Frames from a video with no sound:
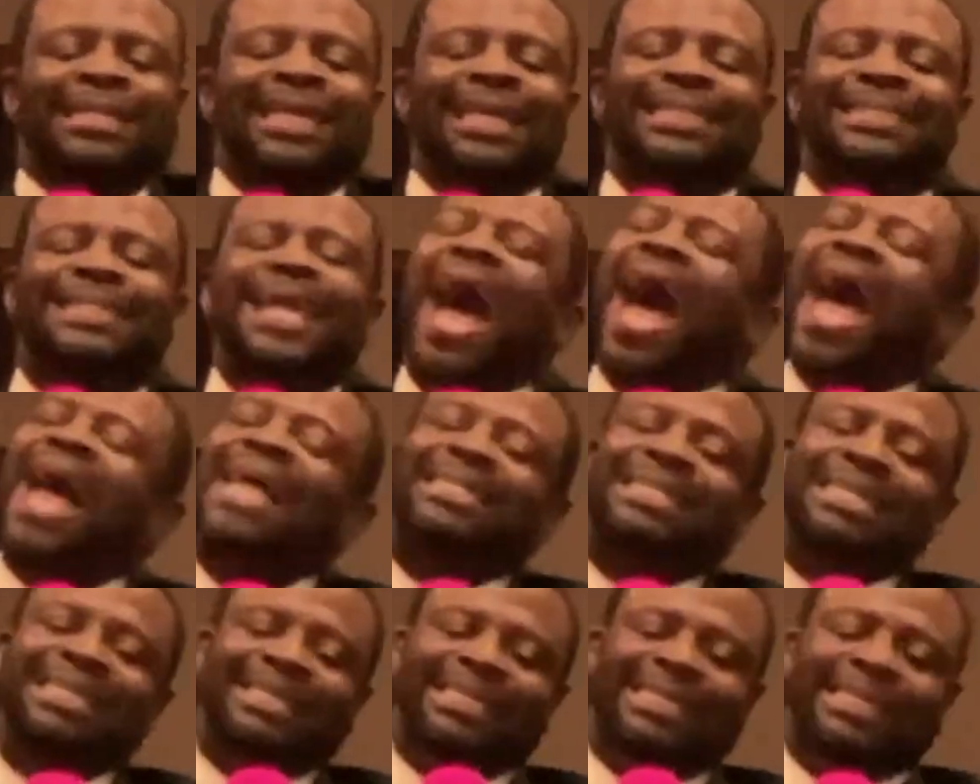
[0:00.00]
to die
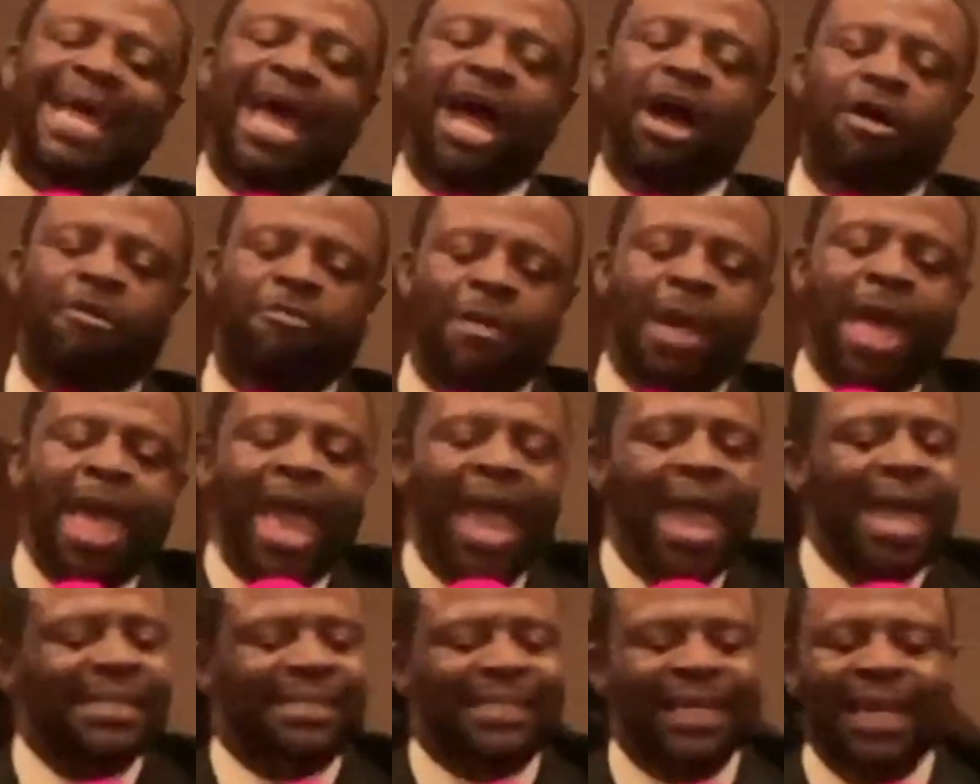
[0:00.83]
to self
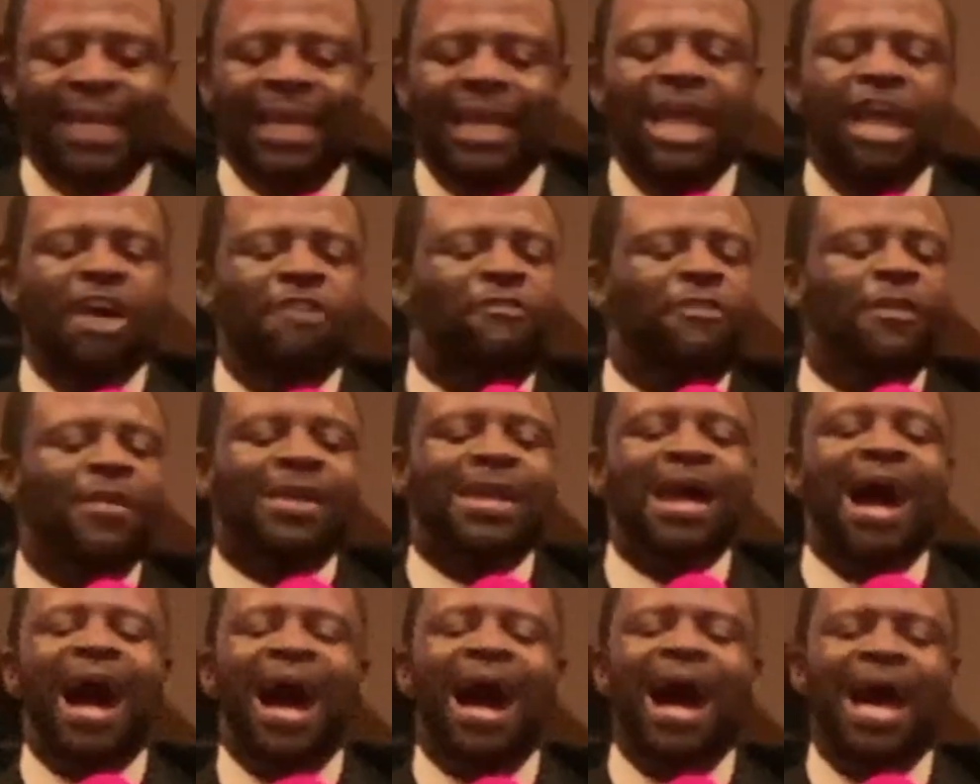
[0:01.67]
and to live for
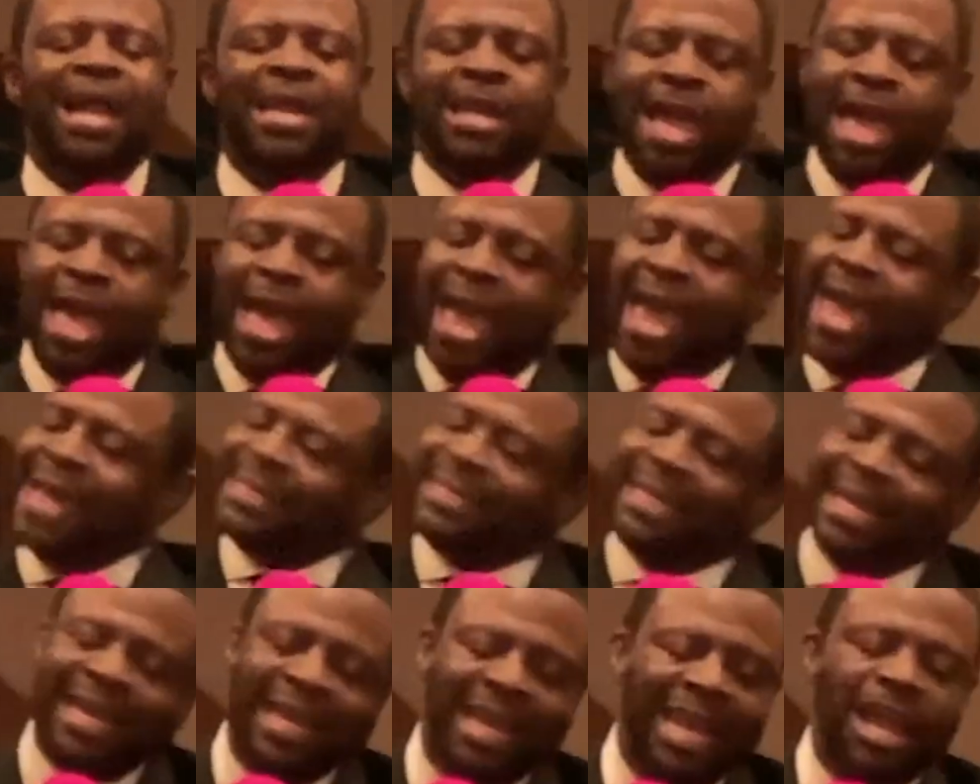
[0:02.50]
God and
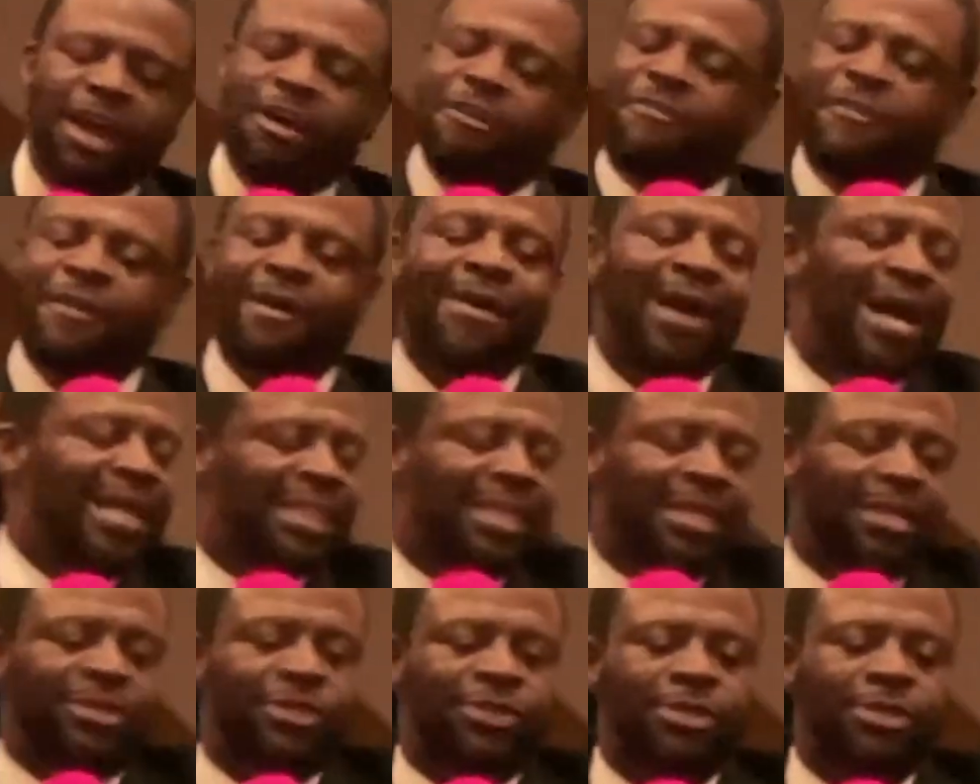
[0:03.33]
to live for others.